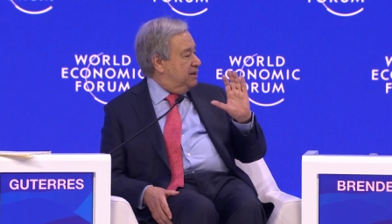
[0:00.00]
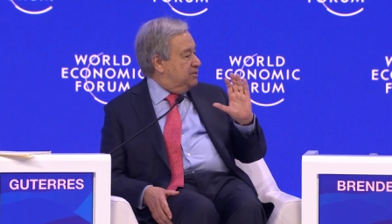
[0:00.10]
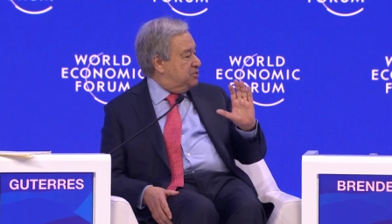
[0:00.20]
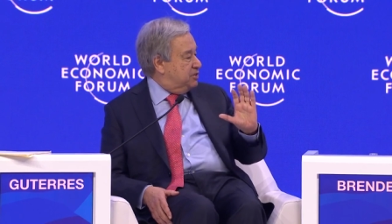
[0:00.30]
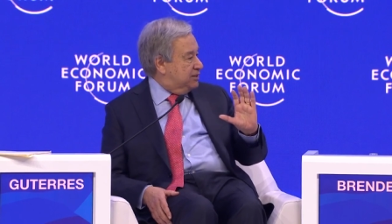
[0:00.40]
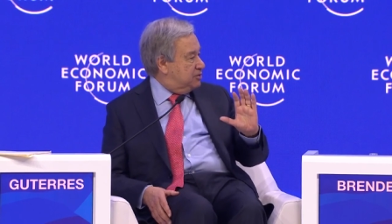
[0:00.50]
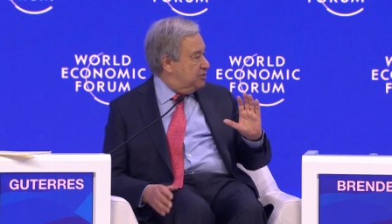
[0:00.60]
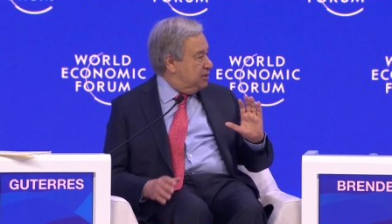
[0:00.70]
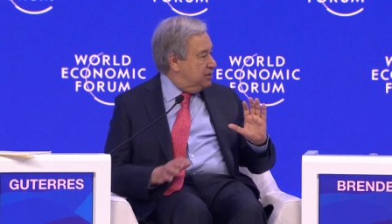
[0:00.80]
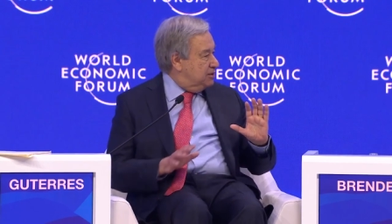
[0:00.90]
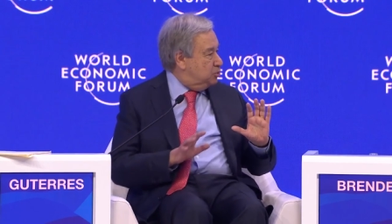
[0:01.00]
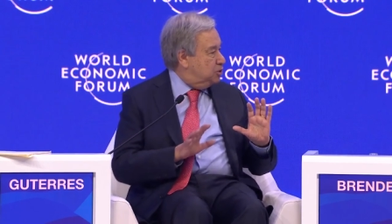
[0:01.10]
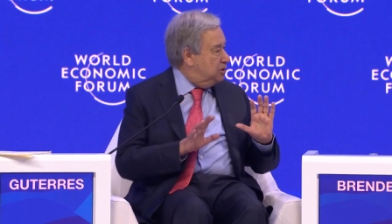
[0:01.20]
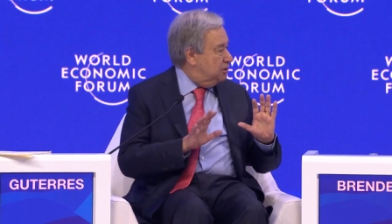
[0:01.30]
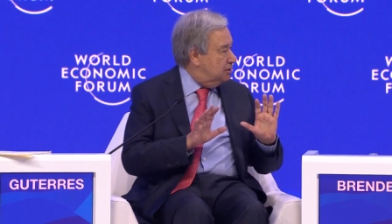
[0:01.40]
a threat to
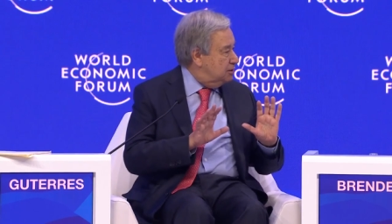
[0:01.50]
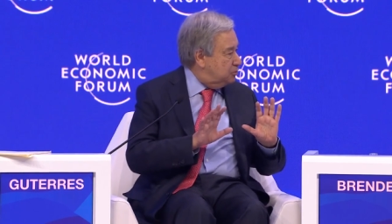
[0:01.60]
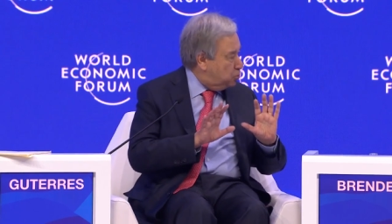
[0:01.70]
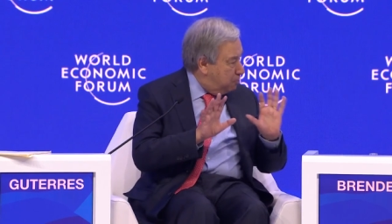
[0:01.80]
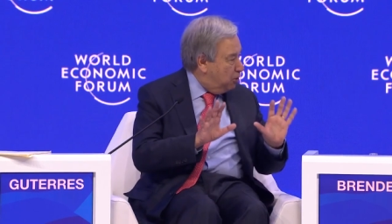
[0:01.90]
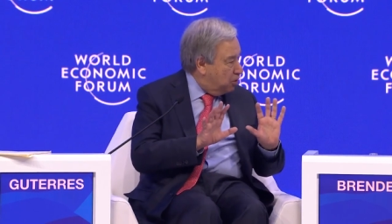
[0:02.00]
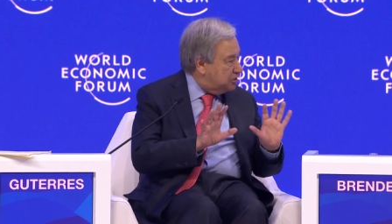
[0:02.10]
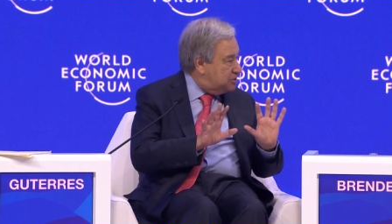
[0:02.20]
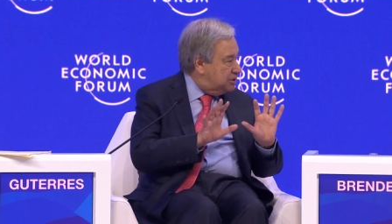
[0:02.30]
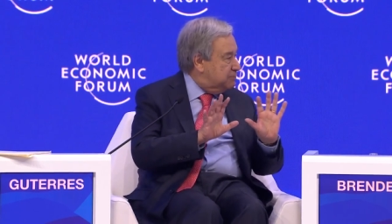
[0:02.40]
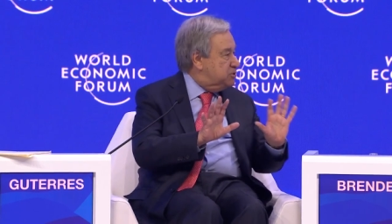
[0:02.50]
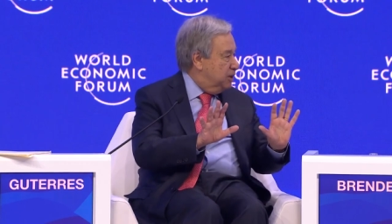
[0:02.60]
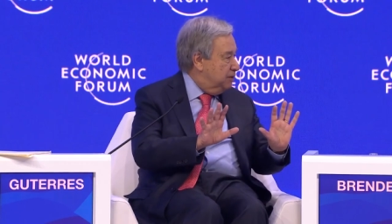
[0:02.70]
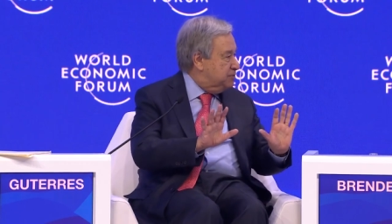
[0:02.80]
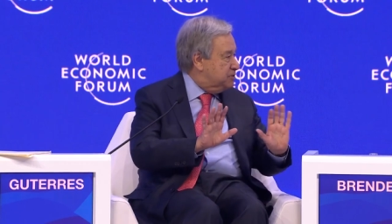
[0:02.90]
the two blocks
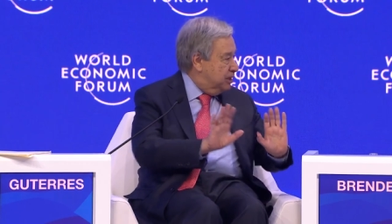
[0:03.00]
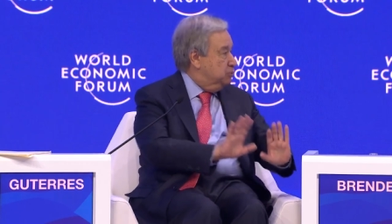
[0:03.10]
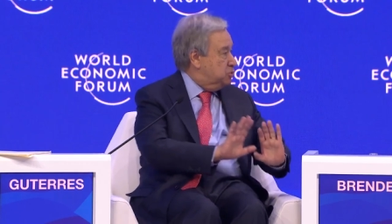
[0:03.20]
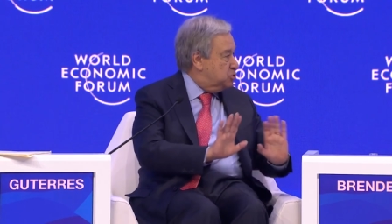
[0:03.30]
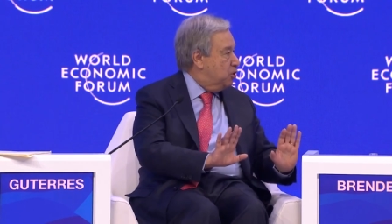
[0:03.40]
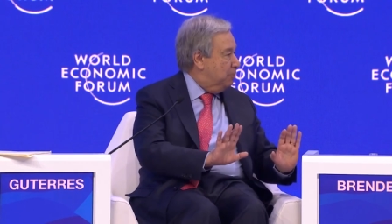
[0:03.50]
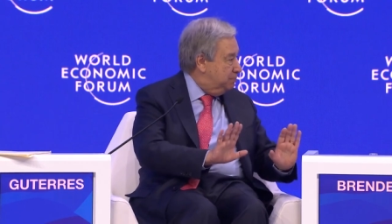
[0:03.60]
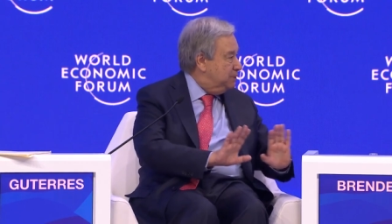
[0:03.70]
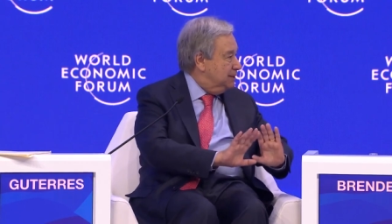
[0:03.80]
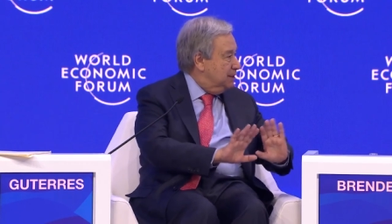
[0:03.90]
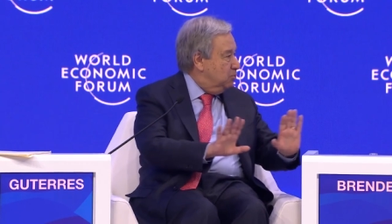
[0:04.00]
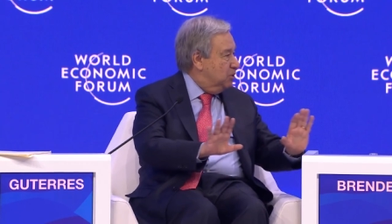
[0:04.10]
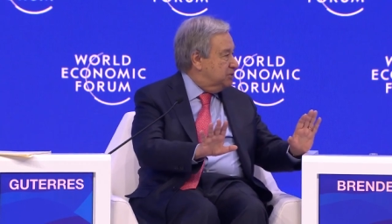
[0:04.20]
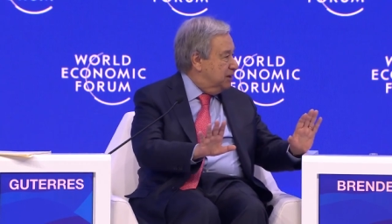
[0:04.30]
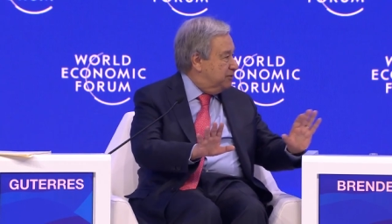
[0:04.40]
themselves, they would stop
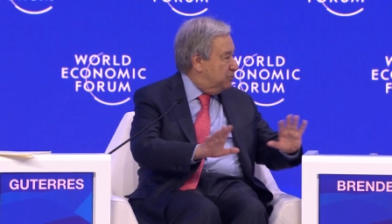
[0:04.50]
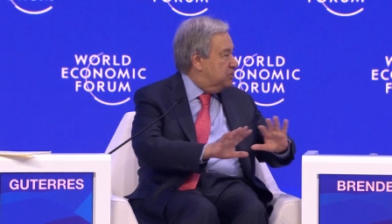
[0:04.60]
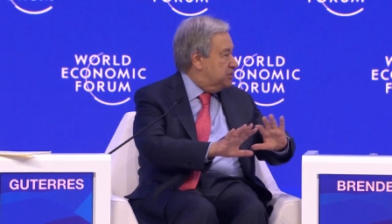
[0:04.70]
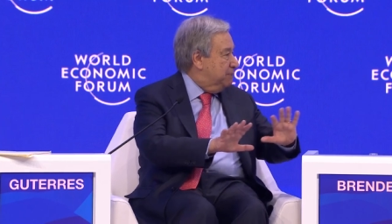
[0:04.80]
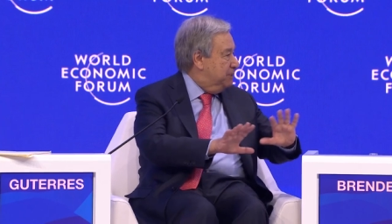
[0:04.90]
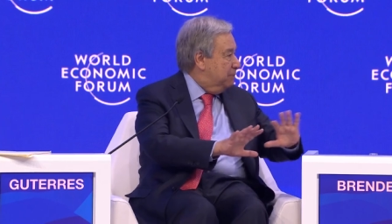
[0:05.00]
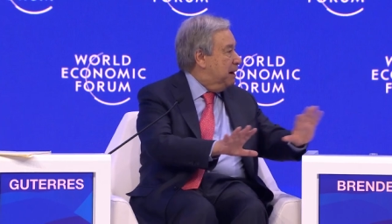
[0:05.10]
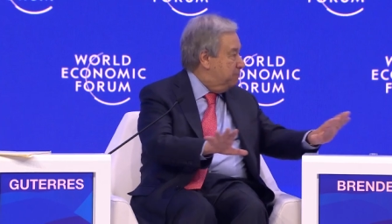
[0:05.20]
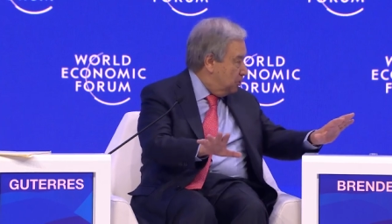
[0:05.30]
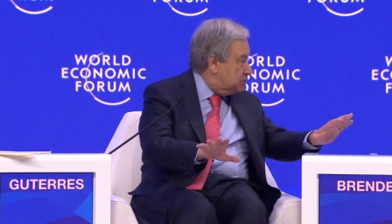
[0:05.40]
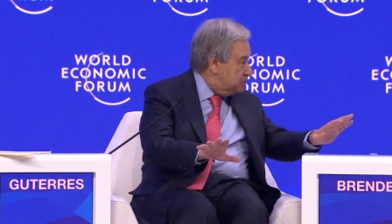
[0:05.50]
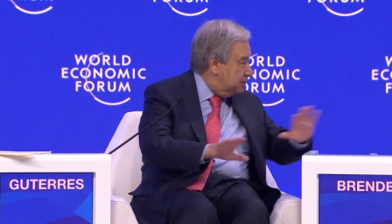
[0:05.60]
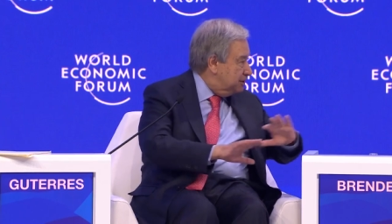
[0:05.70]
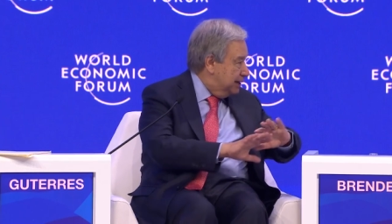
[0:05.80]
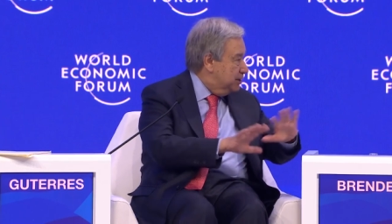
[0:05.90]
whatever was happening by proxy
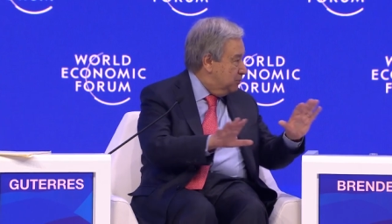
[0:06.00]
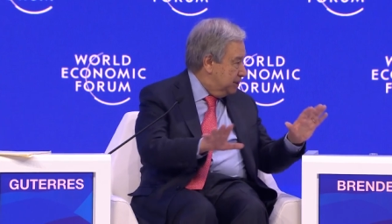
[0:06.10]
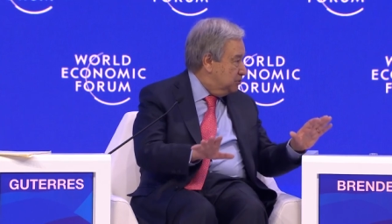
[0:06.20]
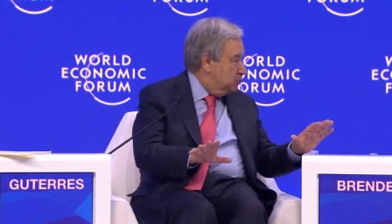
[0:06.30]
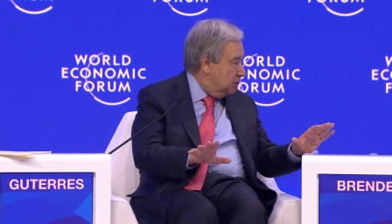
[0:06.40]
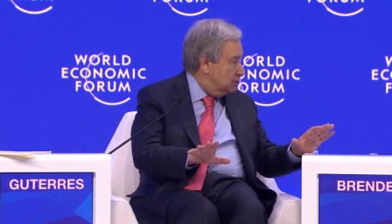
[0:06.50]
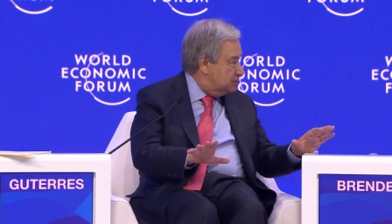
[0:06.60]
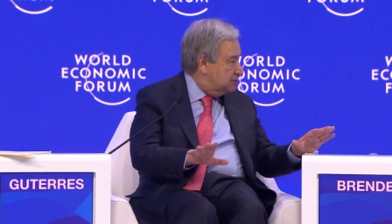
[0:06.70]
anywhere in the world.